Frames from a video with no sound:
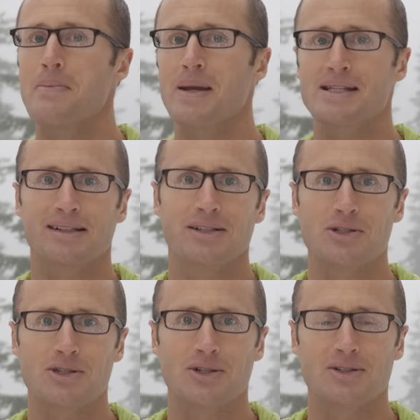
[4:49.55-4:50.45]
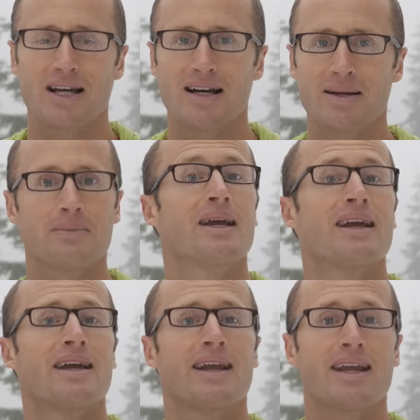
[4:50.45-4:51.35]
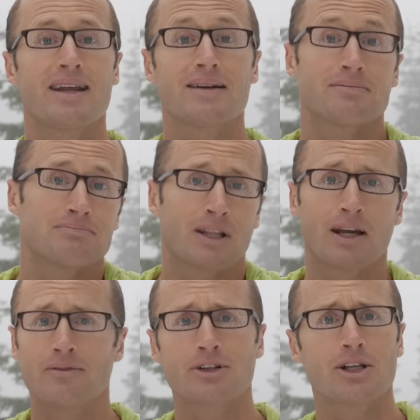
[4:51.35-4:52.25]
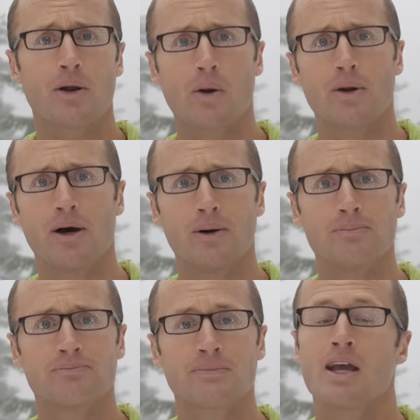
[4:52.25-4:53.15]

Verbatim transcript: Basically just your time in the comfort of your own home.